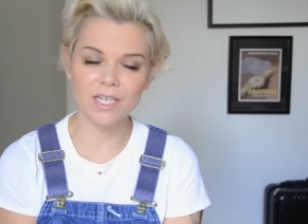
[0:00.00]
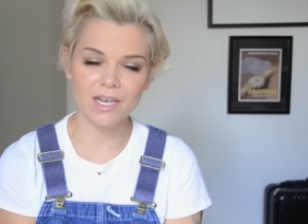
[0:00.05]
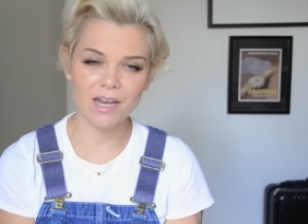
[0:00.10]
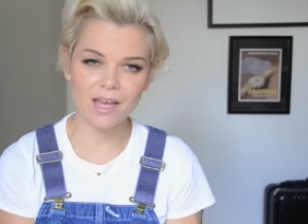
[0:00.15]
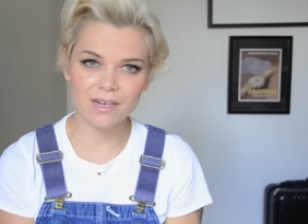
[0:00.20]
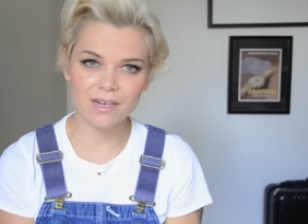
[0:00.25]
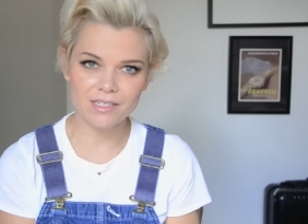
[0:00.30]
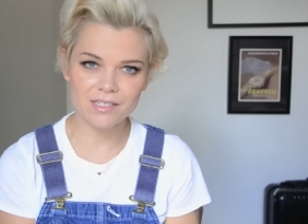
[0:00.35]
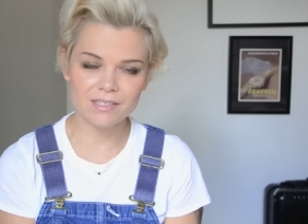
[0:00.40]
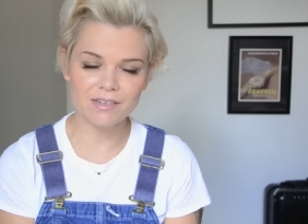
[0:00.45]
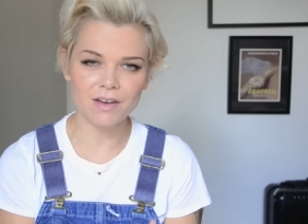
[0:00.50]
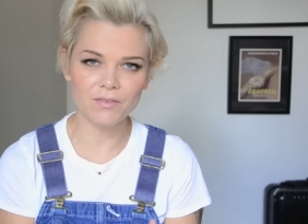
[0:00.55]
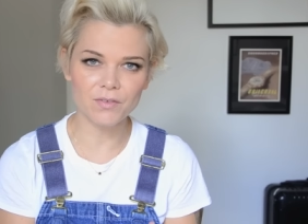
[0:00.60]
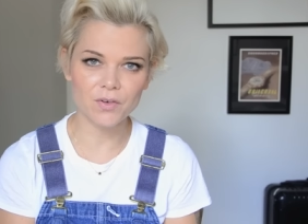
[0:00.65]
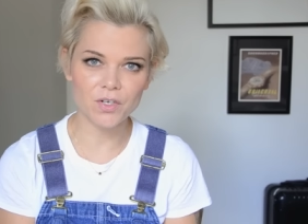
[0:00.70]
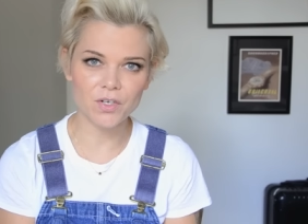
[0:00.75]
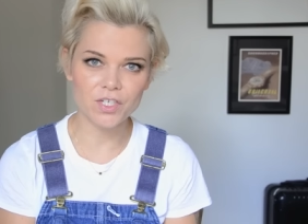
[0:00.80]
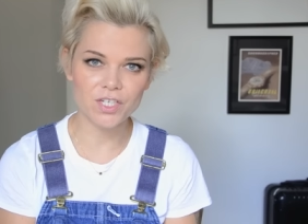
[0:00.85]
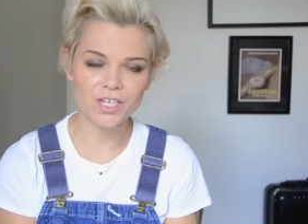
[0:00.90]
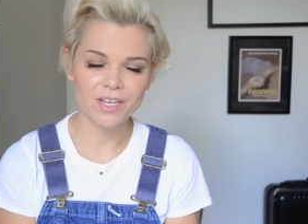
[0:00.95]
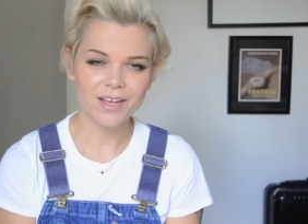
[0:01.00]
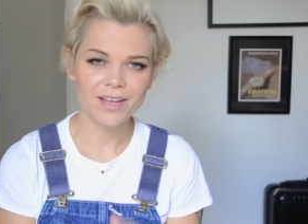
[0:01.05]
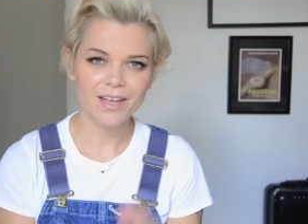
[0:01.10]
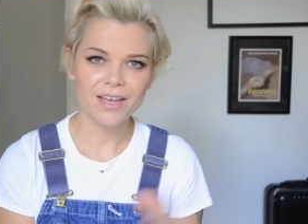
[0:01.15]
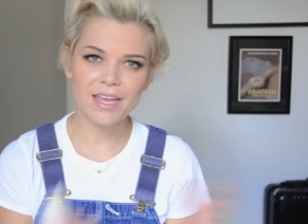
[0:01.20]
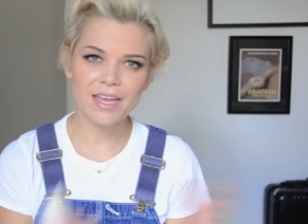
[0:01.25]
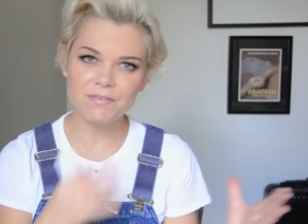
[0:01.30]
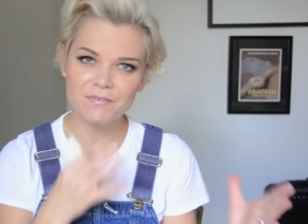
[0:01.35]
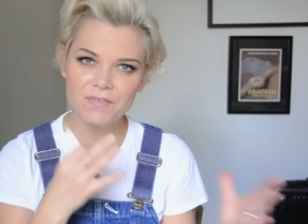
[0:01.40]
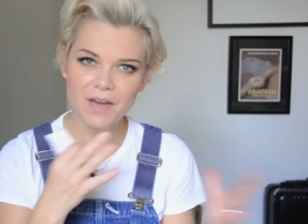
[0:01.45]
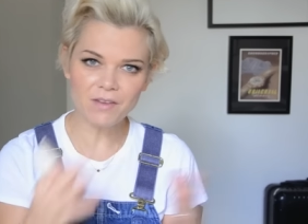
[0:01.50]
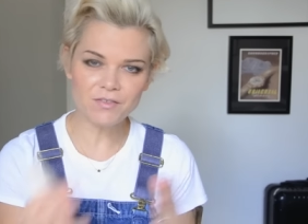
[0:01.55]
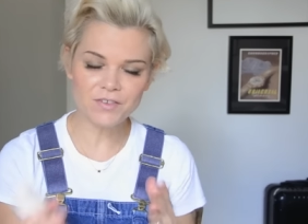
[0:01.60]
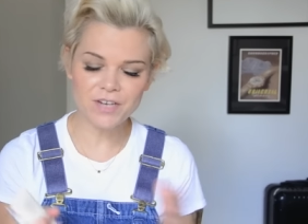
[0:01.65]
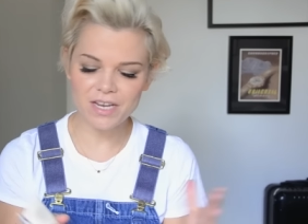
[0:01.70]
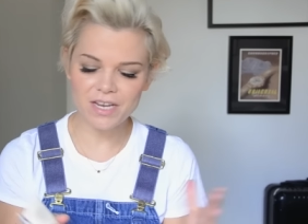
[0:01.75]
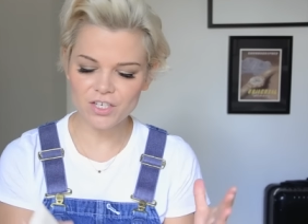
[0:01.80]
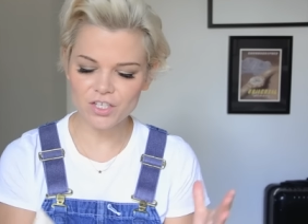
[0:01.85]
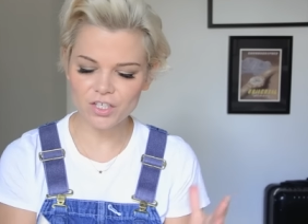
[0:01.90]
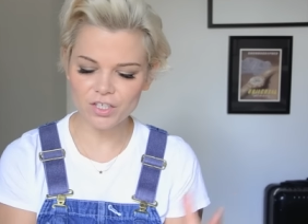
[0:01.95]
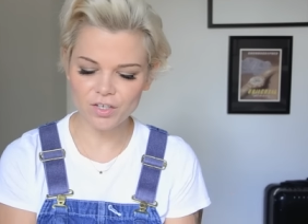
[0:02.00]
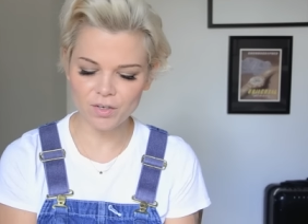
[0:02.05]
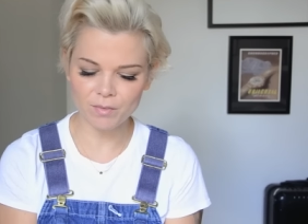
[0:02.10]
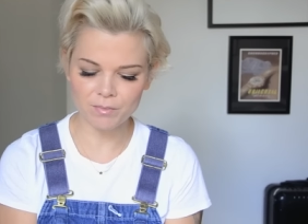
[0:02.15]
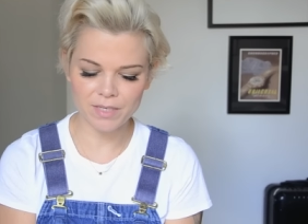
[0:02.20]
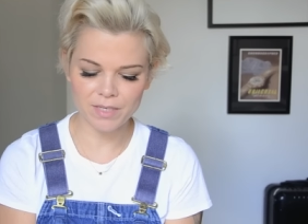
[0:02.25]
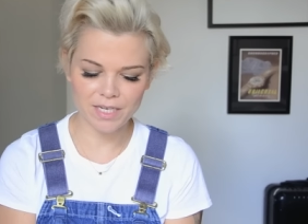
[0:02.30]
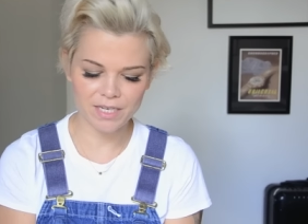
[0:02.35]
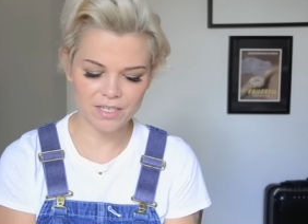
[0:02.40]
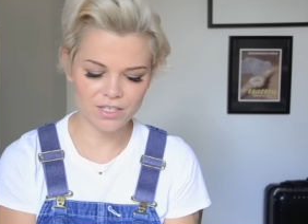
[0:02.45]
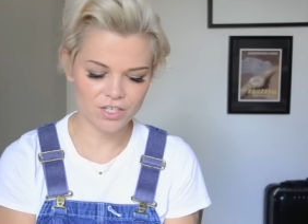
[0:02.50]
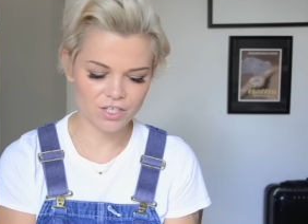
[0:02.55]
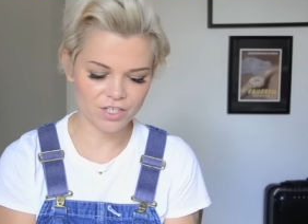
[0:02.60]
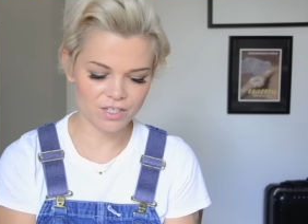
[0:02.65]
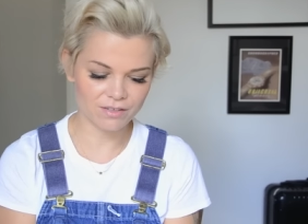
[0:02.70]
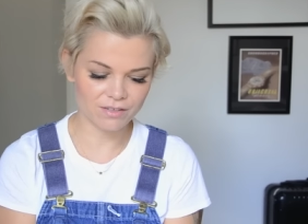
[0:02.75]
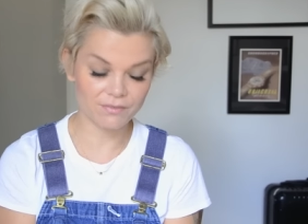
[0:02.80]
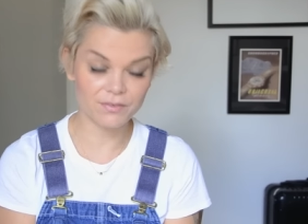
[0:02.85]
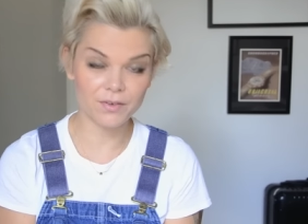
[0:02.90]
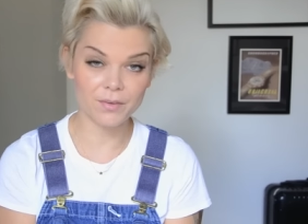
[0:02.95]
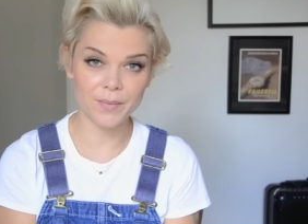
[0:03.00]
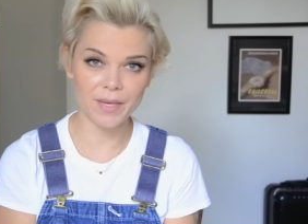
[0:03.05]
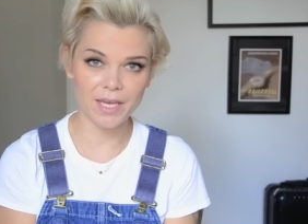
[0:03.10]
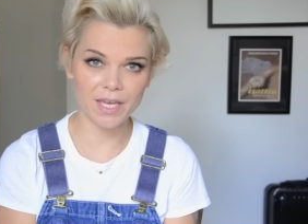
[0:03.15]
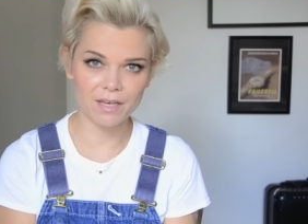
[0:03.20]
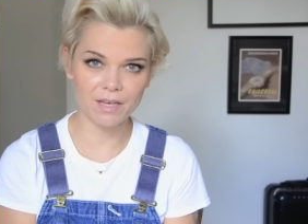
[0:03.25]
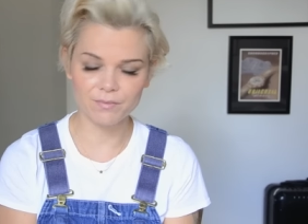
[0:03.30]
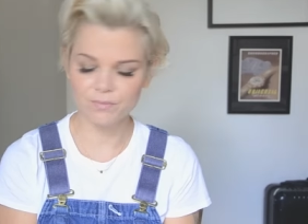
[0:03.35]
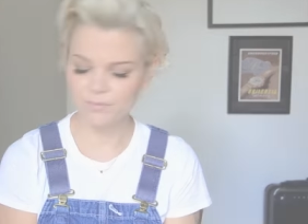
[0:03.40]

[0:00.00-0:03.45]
that I discovered, a foundation combination for me.